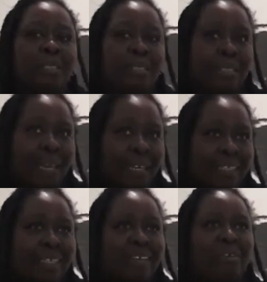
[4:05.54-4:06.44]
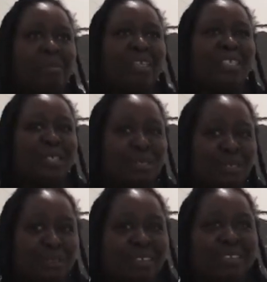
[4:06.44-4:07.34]
deciding if I'm going to use
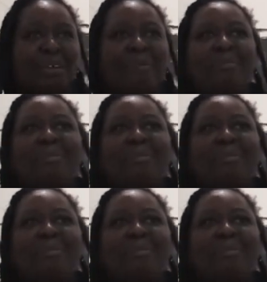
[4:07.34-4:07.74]
Donald Trump.